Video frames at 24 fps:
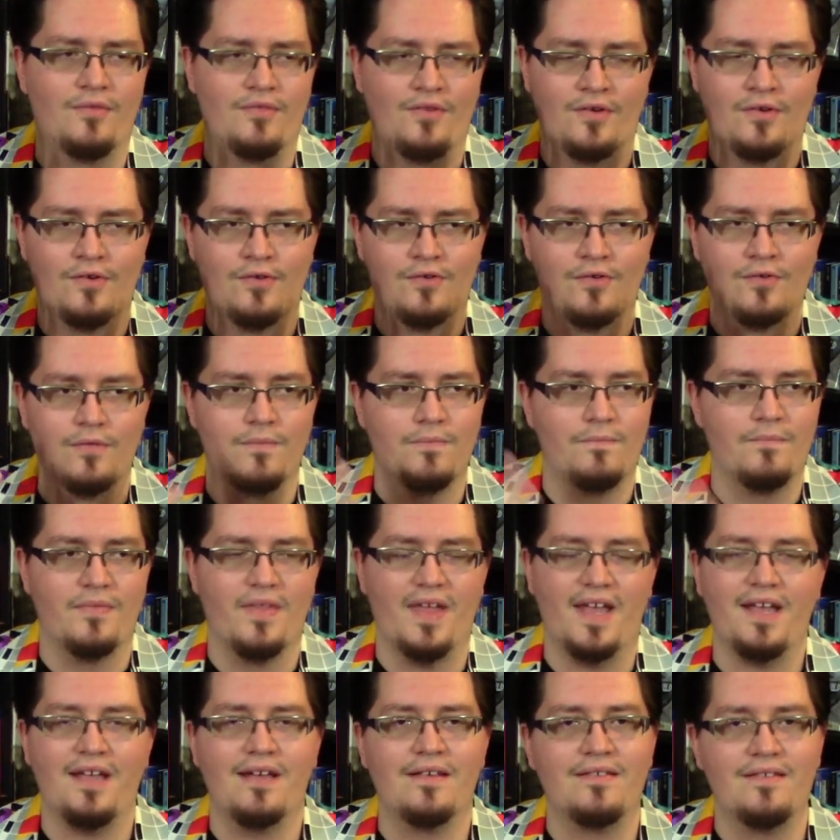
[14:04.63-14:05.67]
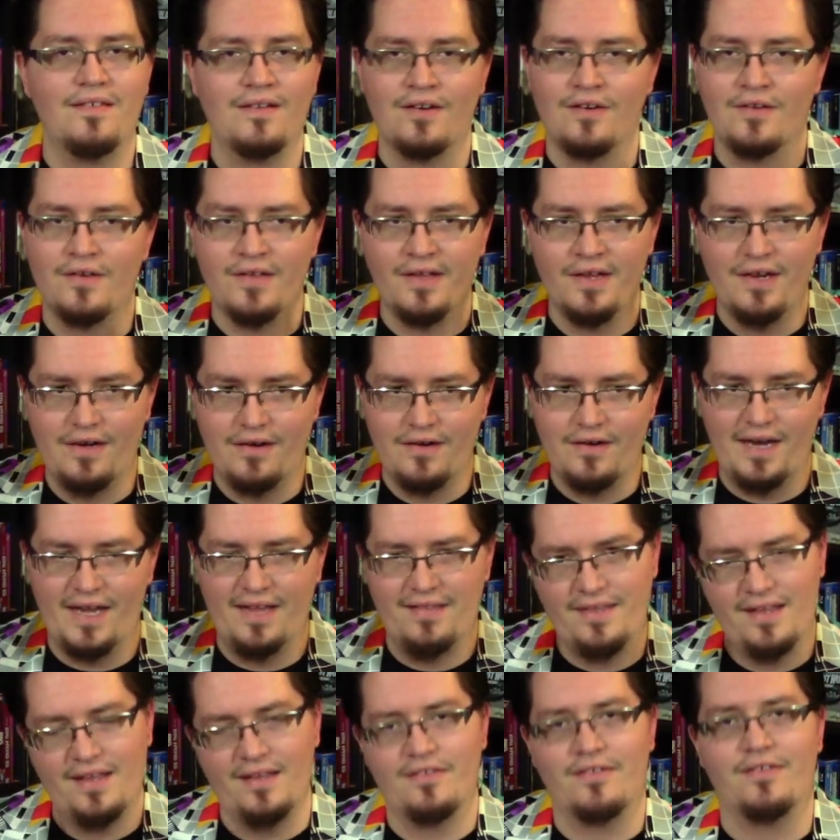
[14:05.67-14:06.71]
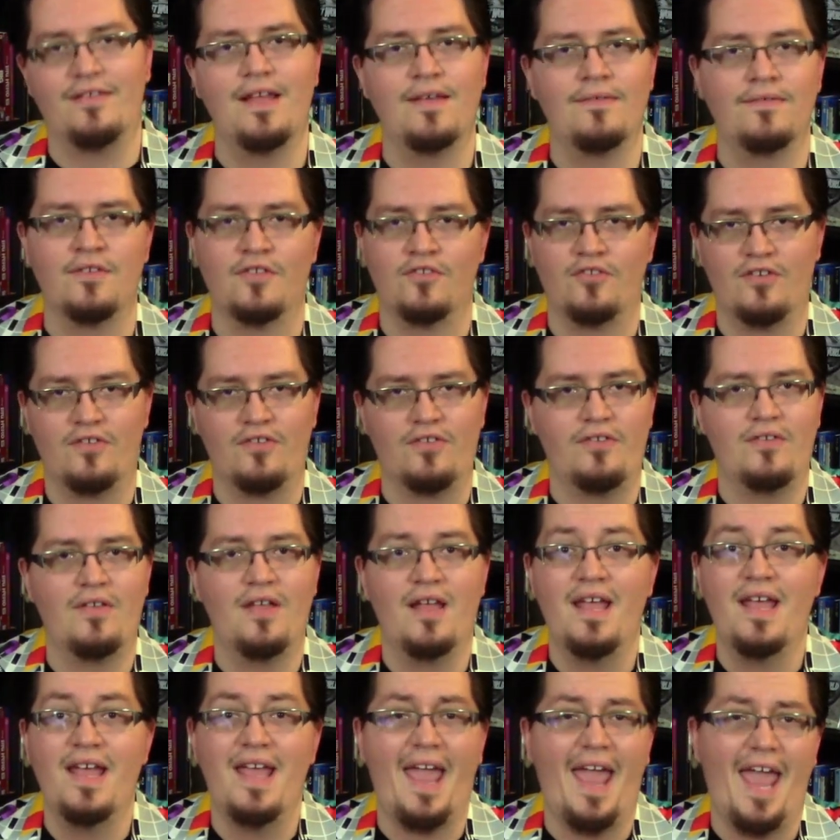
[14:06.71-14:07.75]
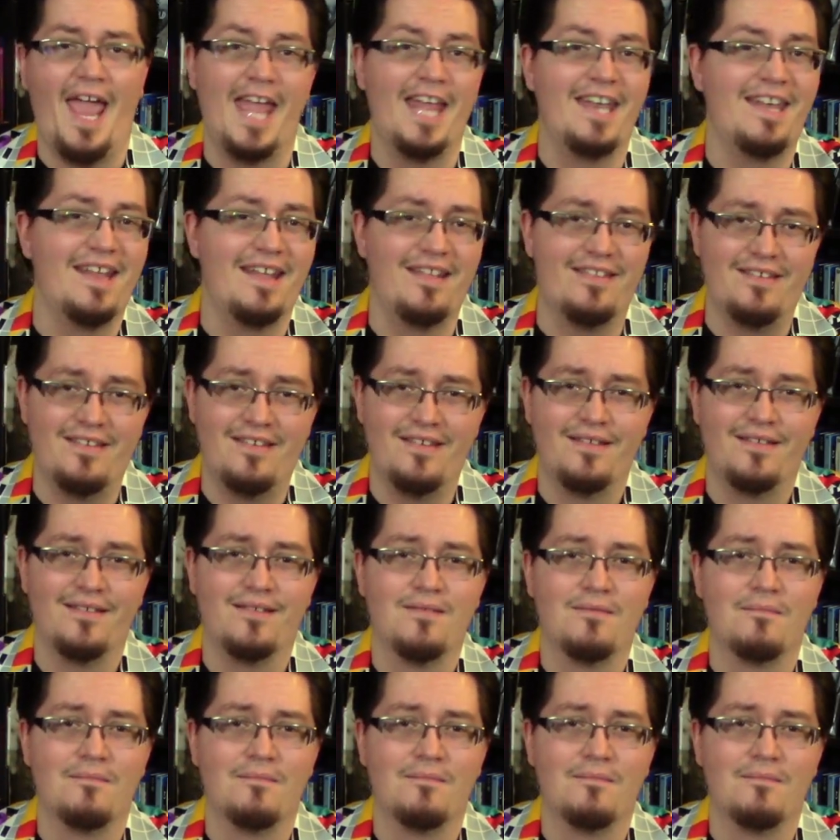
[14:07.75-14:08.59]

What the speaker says: So, like I said earlier, I think it's safe to just end it.